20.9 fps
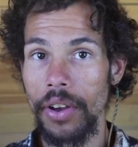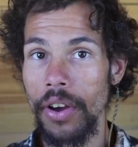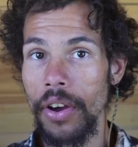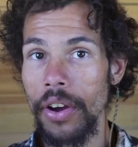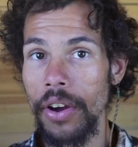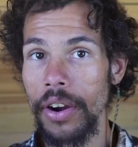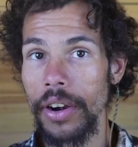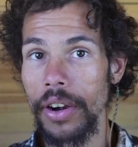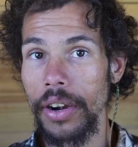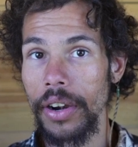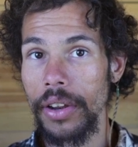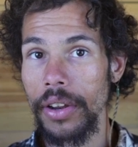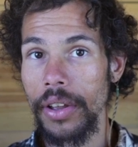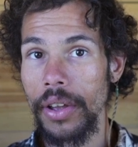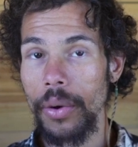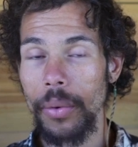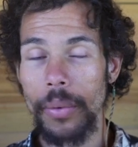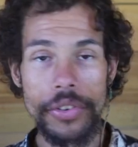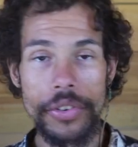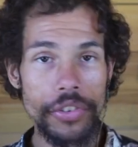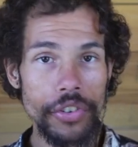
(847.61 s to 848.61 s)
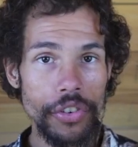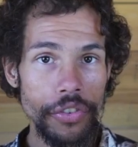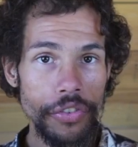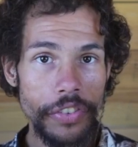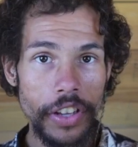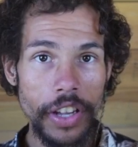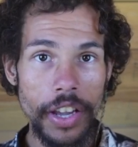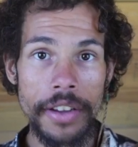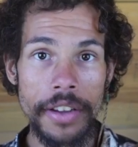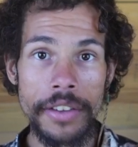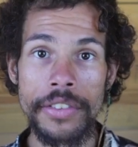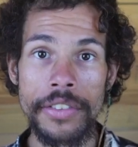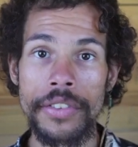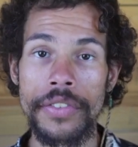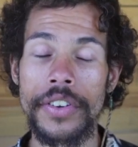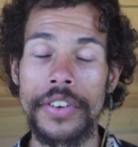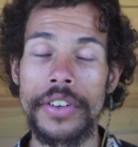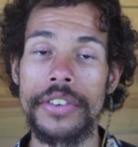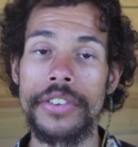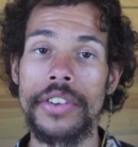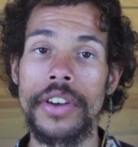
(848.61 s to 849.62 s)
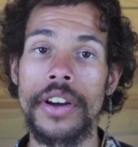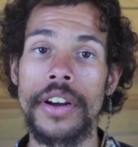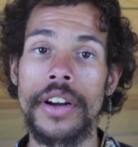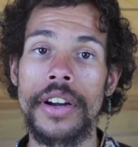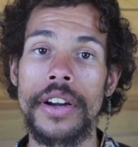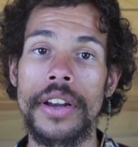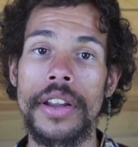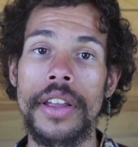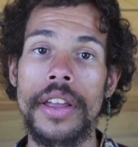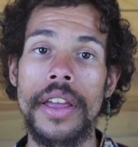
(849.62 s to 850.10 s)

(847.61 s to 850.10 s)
are, what true philosophers are.